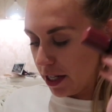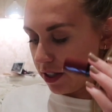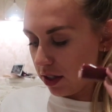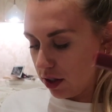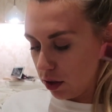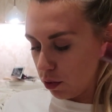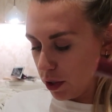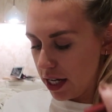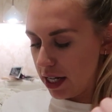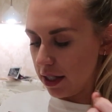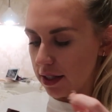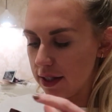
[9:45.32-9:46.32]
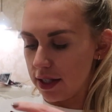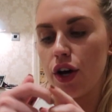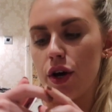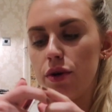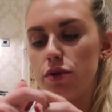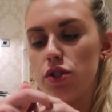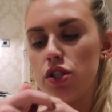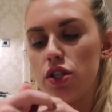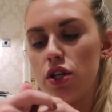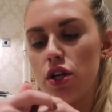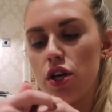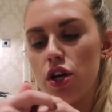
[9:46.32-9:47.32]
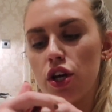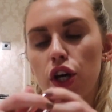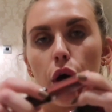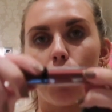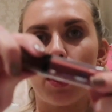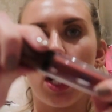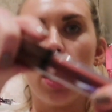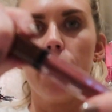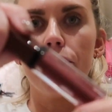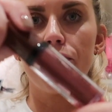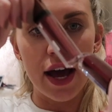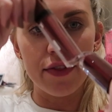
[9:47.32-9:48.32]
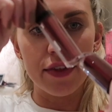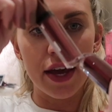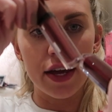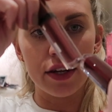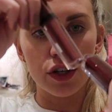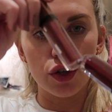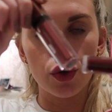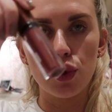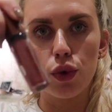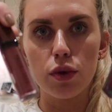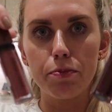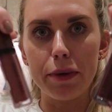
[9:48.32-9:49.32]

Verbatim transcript: bittersweet, hot Cocoa, and then Cool